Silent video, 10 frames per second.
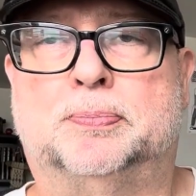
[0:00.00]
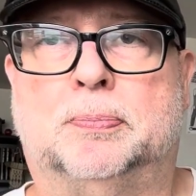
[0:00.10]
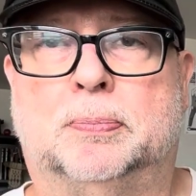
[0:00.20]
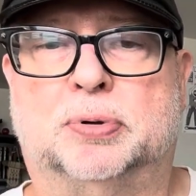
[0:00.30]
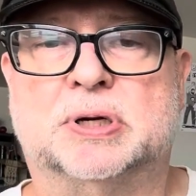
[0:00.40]

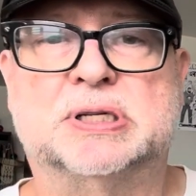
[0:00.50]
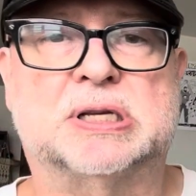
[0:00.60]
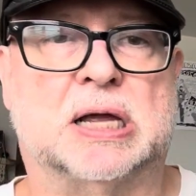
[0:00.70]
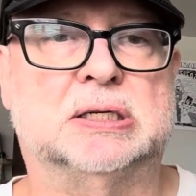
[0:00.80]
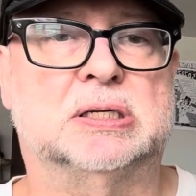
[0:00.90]

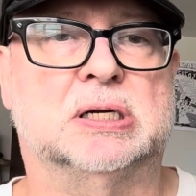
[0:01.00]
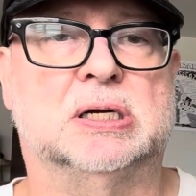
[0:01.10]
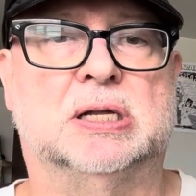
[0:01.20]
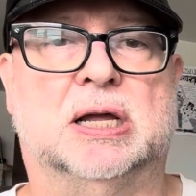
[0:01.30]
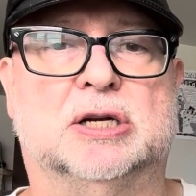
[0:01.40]

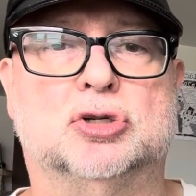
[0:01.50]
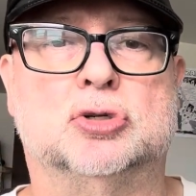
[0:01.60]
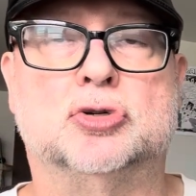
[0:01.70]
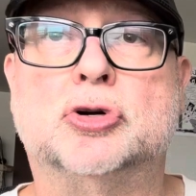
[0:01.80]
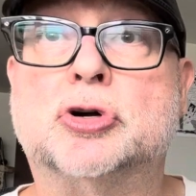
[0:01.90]
presented
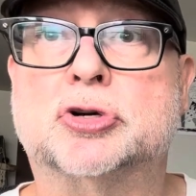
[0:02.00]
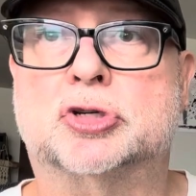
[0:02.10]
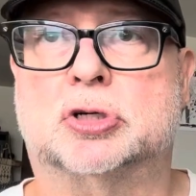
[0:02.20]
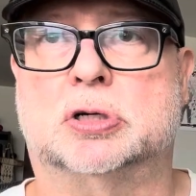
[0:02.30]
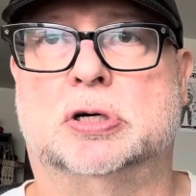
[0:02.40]
and
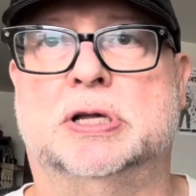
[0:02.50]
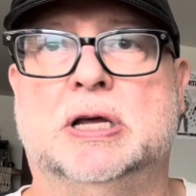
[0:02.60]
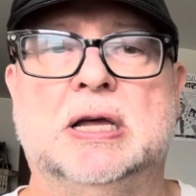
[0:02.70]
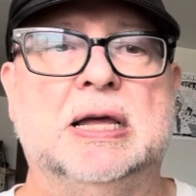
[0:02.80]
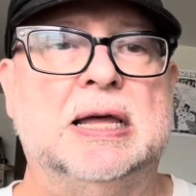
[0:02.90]
nurtured
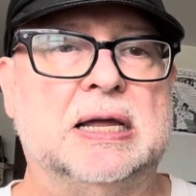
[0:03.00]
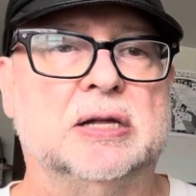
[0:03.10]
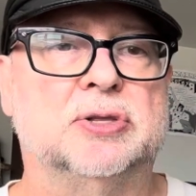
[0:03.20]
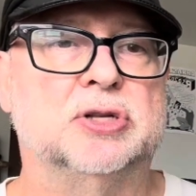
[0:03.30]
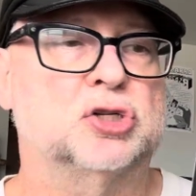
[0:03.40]

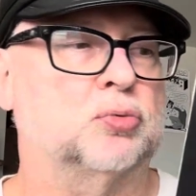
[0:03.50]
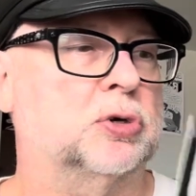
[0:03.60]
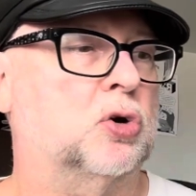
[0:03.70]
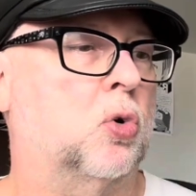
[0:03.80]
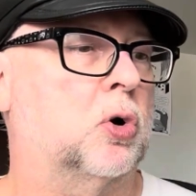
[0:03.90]
in this
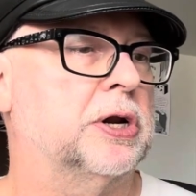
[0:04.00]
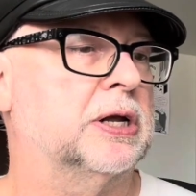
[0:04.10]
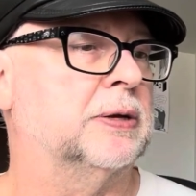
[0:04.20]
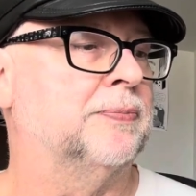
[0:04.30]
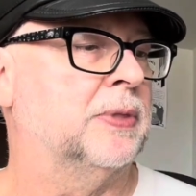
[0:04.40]

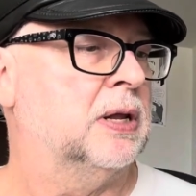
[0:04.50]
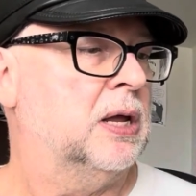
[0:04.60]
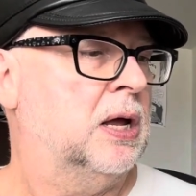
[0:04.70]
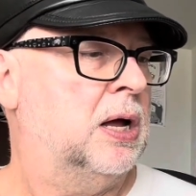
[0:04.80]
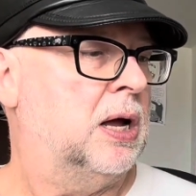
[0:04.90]
recording.
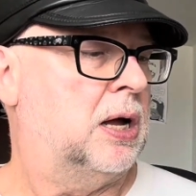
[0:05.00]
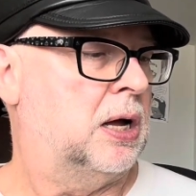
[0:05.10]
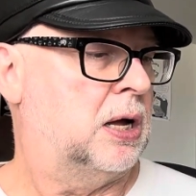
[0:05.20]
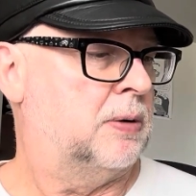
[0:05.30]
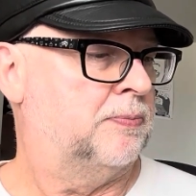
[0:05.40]

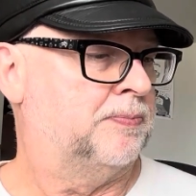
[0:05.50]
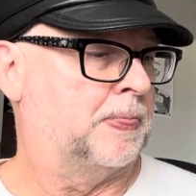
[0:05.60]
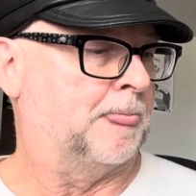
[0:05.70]
Again,